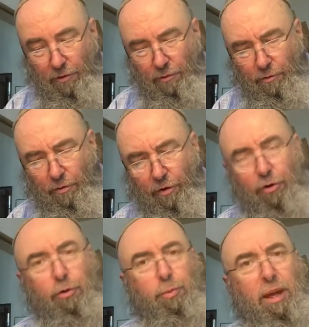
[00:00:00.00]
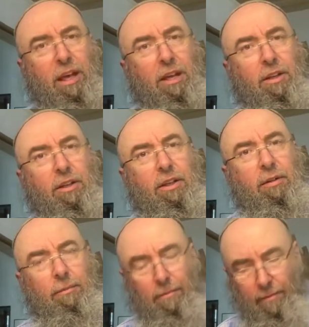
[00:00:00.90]
ruby
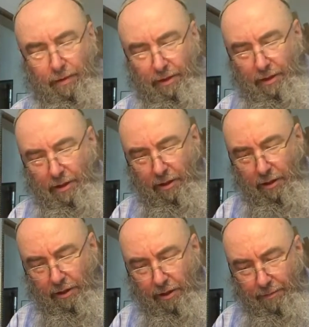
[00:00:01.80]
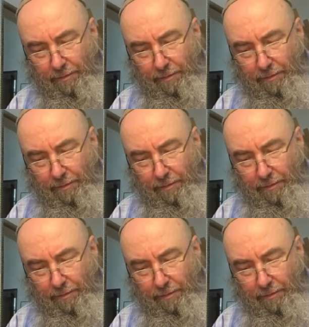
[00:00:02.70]
coloured